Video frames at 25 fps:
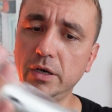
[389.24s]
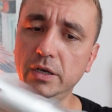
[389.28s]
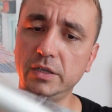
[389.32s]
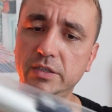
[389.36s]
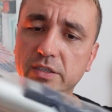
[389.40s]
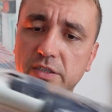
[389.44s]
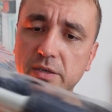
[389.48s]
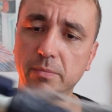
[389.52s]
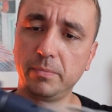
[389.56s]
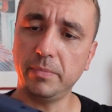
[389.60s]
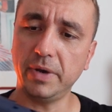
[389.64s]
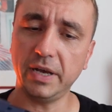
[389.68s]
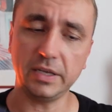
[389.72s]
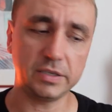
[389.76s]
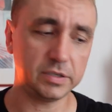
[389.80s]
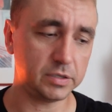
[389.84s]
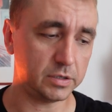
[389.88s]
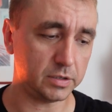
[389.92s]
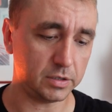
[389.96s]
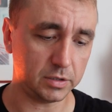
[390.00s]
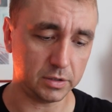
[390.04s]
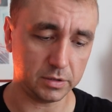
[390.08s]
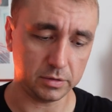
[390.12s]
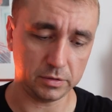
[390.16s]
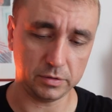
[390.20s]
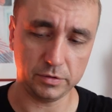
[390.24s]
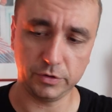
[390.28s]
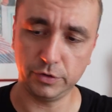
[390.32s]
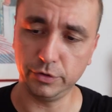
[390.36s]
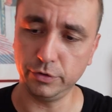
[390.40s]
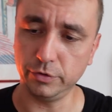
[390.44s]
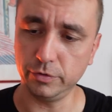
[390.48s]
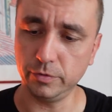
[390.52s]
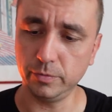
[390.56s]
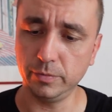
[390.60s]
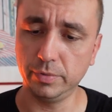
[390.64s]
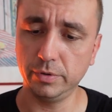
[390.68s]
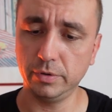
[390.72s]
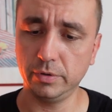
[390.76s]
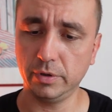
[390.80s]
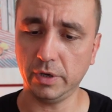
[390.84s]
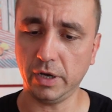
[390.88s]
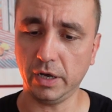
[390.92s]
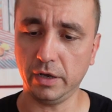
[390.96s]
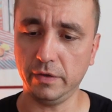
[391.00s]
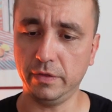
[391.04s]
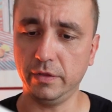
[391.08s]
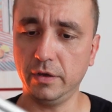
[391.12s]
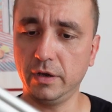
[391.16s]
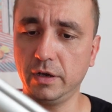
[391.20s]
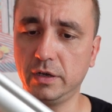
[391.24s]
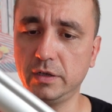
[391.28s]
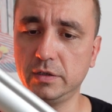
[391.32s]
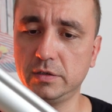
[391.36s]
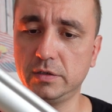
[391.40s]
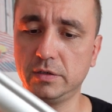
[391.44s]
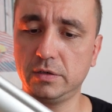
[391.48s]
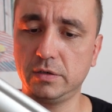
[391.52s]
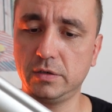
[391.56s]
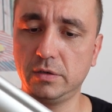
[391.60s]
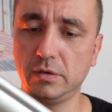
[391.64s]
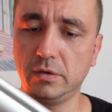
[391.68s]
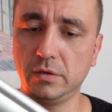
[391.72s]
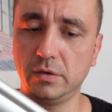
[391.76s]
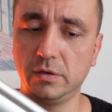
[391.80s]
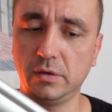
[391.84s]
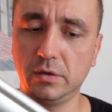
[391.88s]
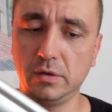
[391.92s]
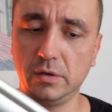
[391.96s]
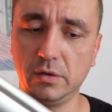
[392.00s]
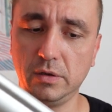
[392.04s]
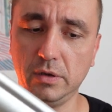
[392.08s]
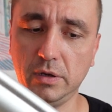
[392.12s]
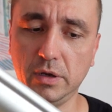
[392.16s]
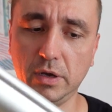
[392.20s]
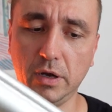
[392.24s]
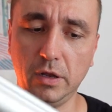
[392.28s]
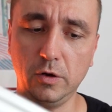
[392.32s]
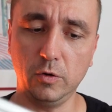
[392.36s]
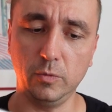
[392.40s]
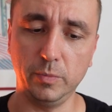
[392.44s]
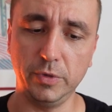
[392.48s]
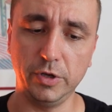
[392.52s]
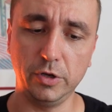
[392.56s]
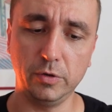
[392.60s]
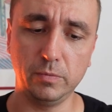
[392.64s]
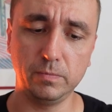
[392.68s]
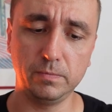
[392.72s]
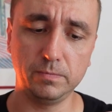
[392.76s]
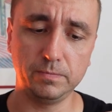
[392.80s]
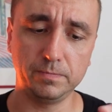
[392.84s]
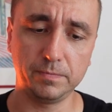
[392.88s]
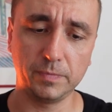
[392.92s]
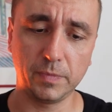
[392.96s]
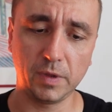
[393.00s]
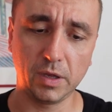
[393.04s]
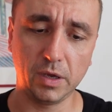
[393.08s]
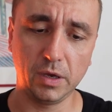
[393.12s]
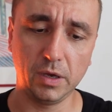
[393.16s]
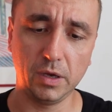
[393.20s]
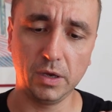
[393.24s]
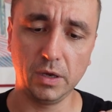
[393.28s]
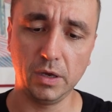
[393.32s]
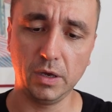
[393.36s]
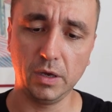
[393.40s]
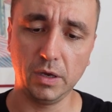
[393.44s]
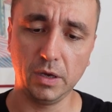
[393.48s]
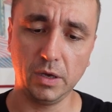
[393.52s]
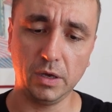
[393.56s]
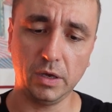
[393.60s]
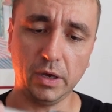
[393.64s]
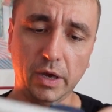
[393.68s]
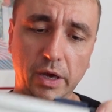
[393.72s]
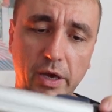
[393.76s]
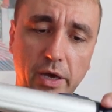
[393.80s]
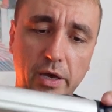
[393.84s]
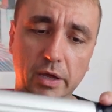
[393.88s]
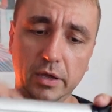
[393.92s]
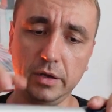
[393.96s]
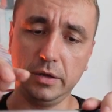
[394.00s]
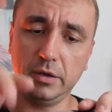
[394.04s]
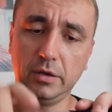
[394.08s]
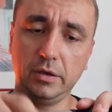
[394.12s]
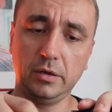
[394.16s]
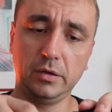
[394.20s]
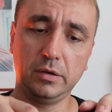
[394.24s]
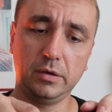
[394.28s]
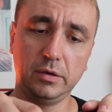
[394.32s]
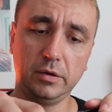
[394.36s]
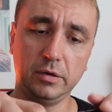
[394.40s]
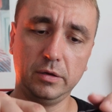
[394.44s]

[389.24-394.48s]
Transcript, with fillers: it's a metal tube I think it's aluminum and